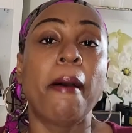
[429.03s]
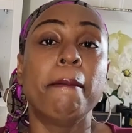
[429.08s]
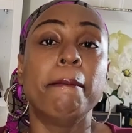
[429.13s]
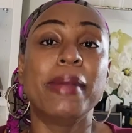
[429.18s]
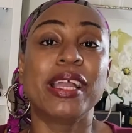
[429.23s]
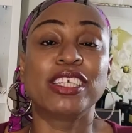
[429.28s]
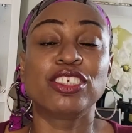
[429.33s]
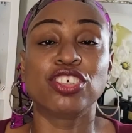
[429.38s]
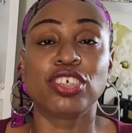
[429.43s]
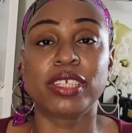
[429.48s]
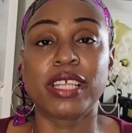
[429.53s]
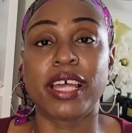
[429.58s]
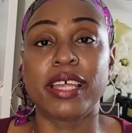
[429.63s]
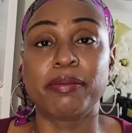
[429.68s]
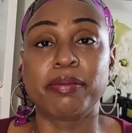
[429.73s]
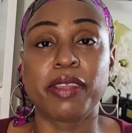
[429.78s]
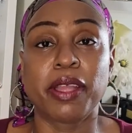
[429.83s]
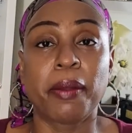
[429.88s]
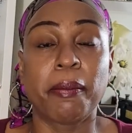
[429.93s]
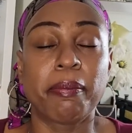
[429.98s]
make sure
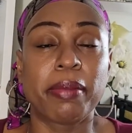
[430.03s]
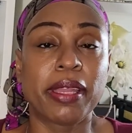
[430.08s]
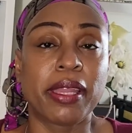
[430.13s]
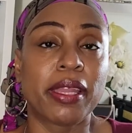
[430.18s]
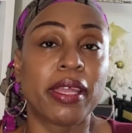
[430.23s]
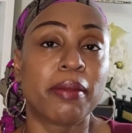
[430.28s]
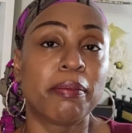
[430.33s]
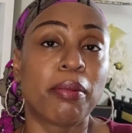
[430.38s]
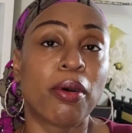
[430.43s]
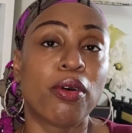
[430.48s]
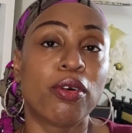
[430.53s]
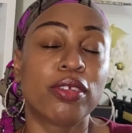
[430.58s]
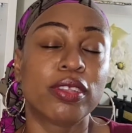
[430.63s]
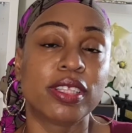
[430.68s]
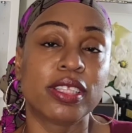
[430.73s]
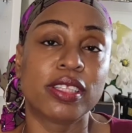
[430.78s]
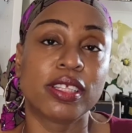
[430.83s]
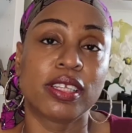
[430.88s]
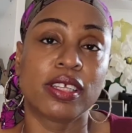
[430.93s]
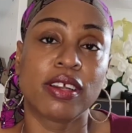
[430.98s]
that they're being
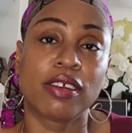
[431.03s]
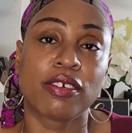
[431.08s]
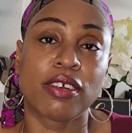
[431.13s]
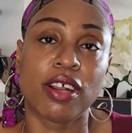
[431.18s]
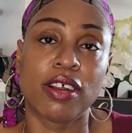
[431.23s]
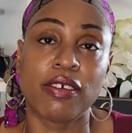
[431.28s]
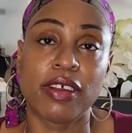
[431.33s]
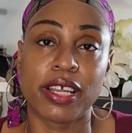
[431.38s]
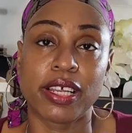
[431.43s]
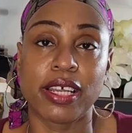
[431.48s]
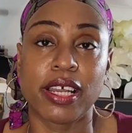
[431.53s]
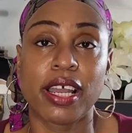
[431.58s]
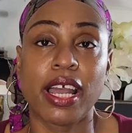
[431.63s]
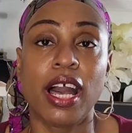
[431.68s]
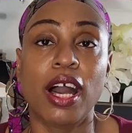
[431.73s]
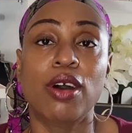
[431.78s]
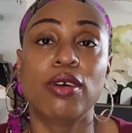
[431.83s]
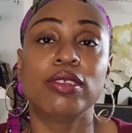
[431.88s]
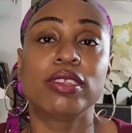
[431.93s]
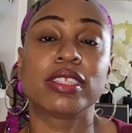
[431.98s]
posted to the correct
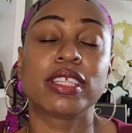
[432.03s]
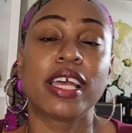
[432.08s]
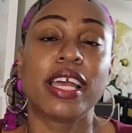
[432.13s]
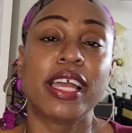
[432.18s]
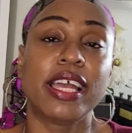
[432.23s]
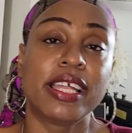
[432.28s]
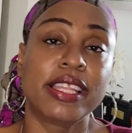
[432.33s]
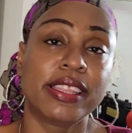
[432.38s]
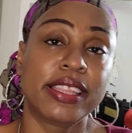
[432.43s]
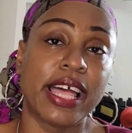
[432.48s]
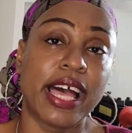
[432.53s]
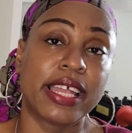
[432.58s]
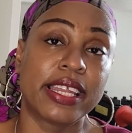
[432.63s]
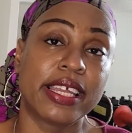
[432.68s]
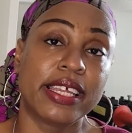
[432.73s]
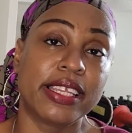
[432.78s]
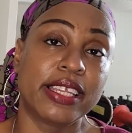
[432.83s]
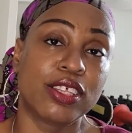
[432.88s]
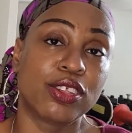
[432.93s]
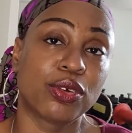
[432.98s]
accounts and that
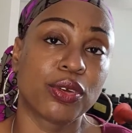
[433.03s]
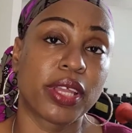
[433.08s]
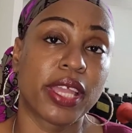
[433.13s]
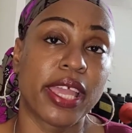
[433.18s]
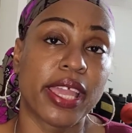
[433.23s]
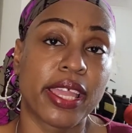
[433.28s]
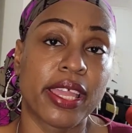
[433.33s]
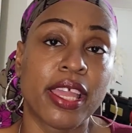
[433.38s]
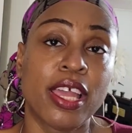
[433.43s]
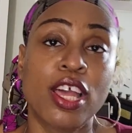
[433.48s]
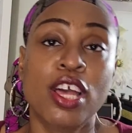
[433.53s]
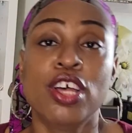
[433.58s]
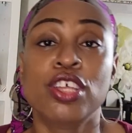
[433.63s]
it is okay.